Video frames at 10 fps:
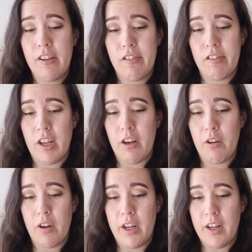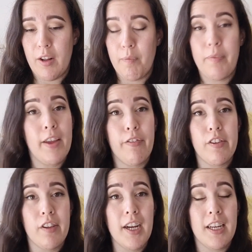so for
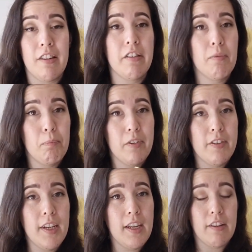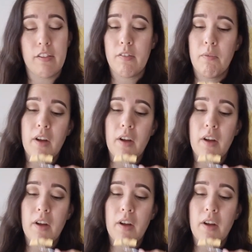science, cheers.